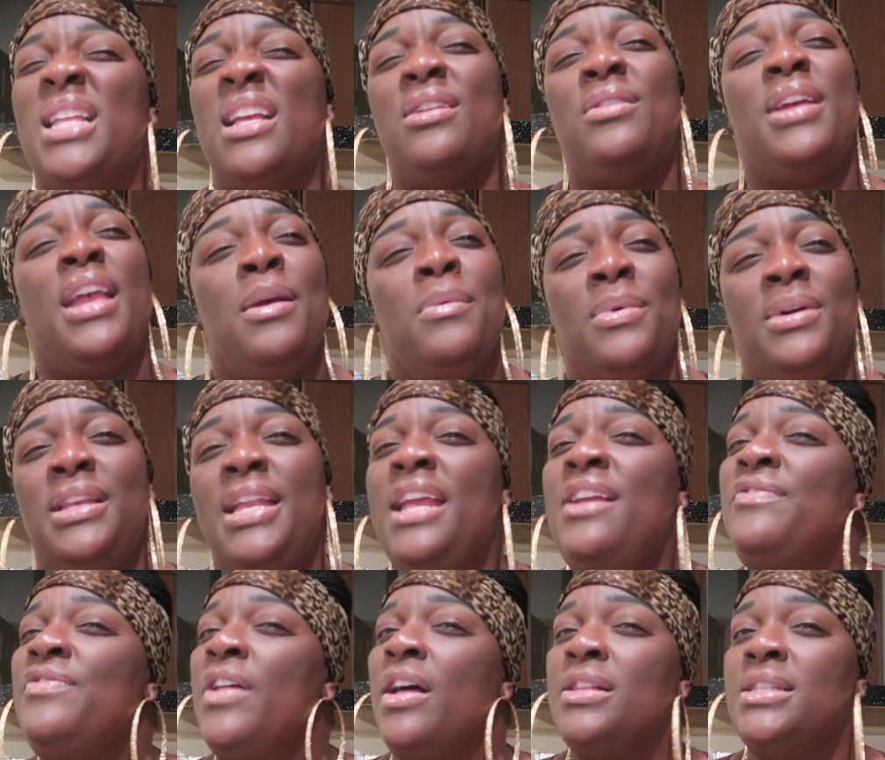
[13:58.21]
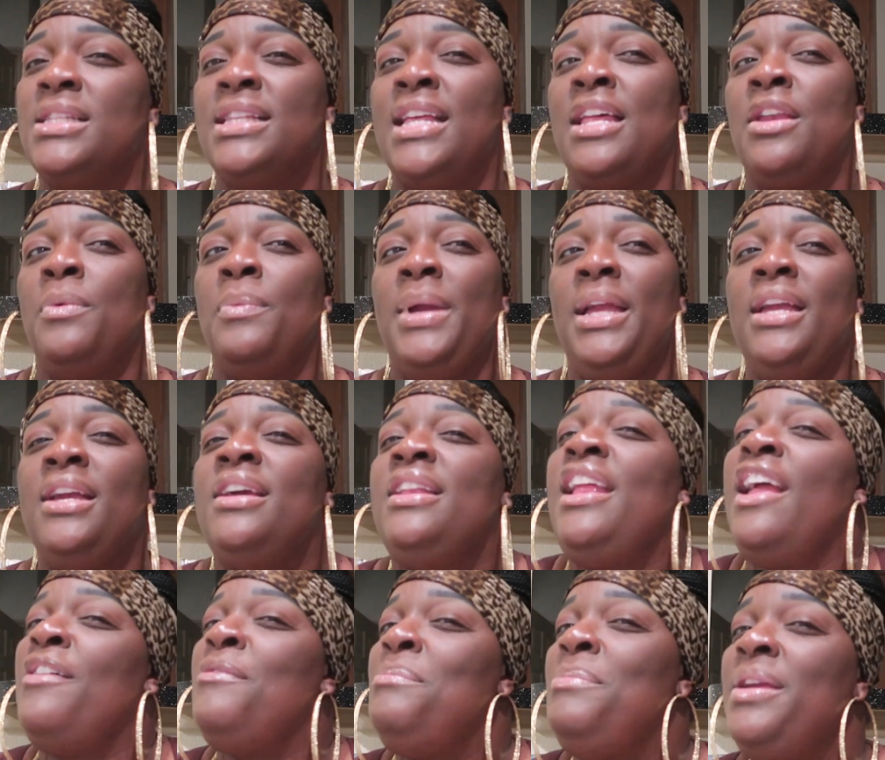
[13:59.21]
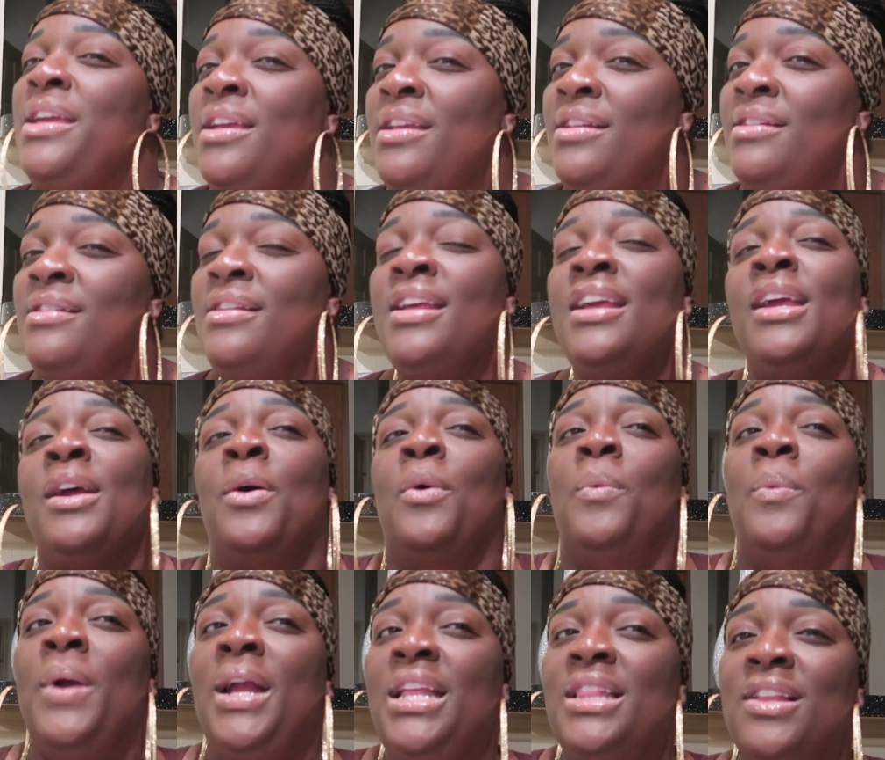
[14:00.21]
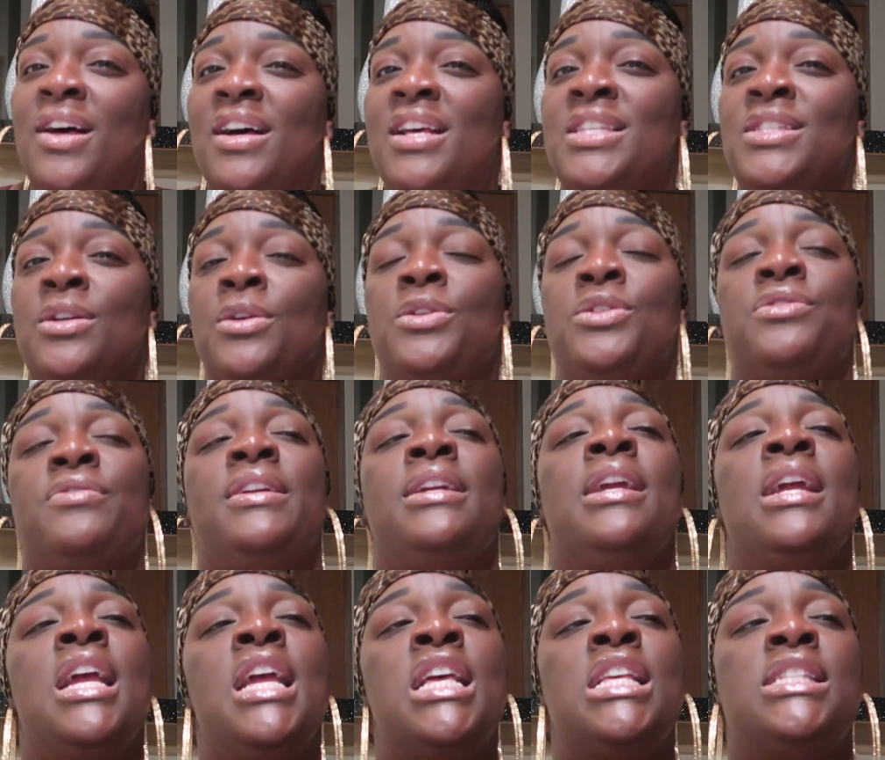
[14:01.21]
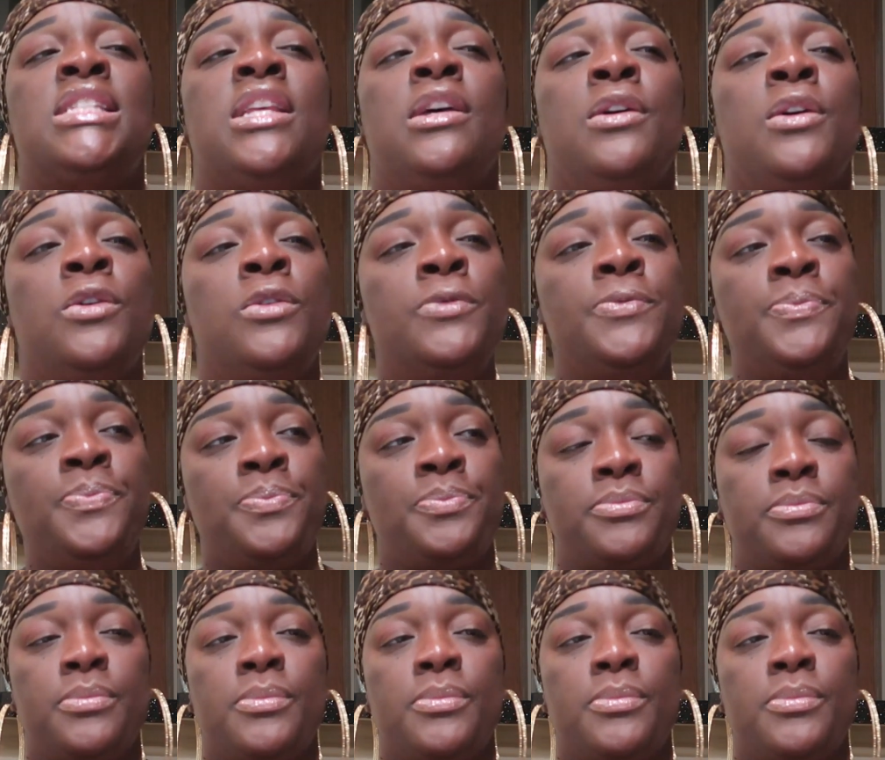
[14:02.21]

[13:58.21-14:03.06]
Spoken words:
Like, okay, well, they've lost a lot of weight. Could it have been weight loss surgery? So